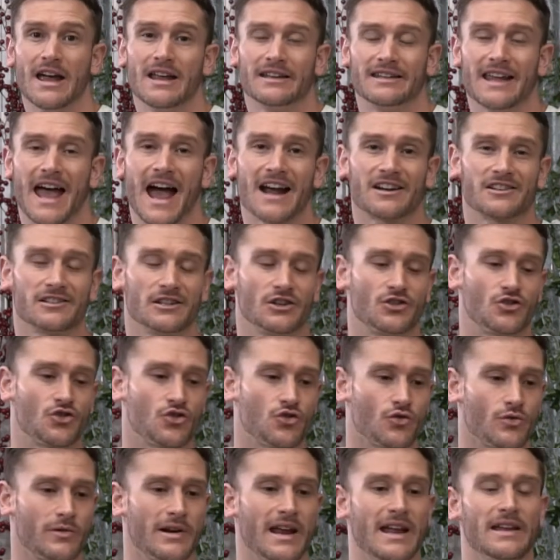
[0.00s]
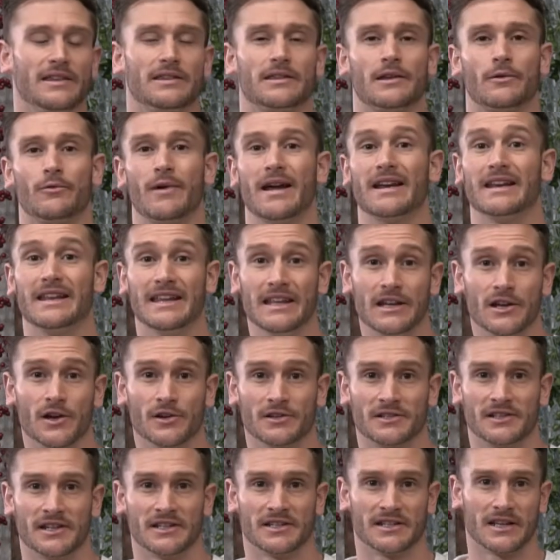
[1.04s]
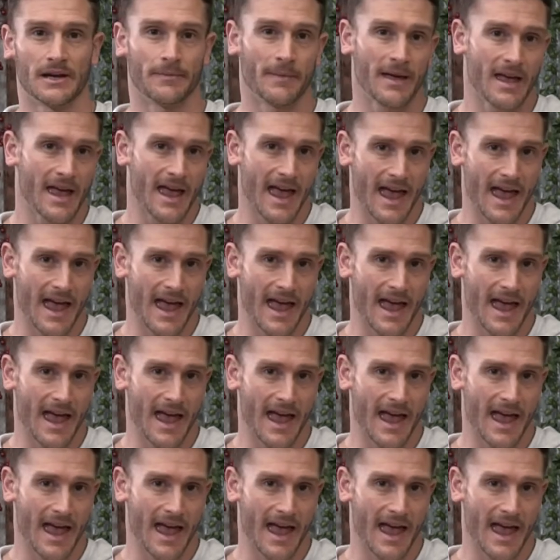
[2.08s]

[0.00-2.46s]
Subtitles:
to actually create the right ecosystem